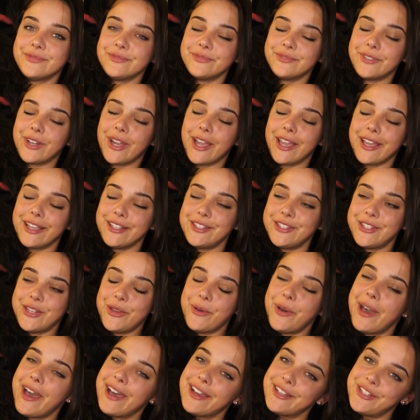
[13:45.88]
Right,
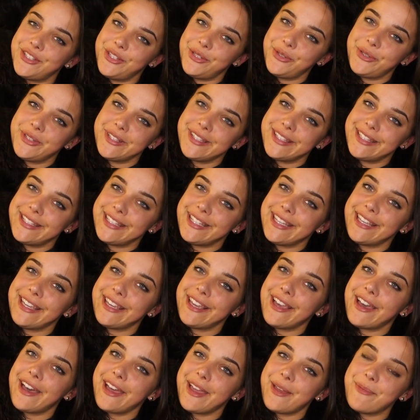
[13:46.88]
so as you can
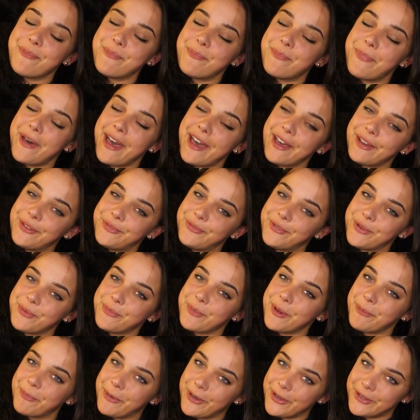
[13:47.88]
see, I am back
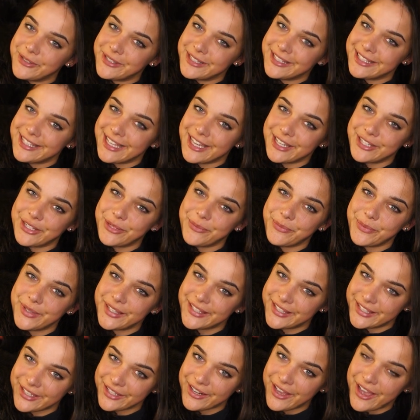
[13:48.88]
from my posing session with
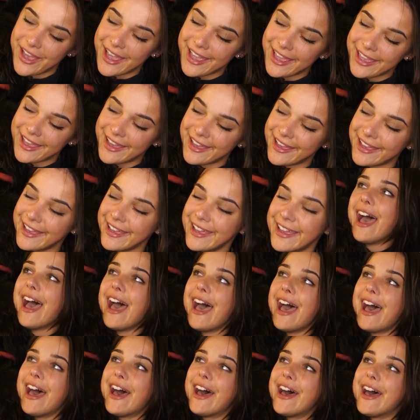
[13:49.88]
Sanaya.
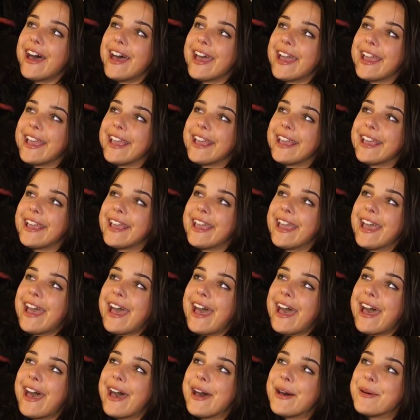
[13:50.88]
I
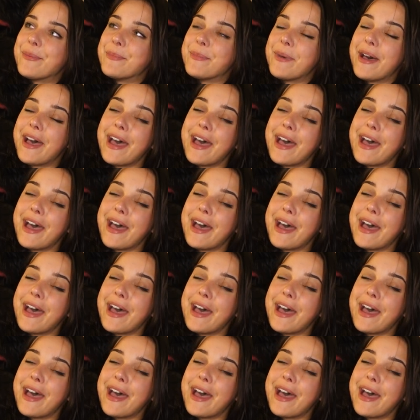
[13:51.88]
am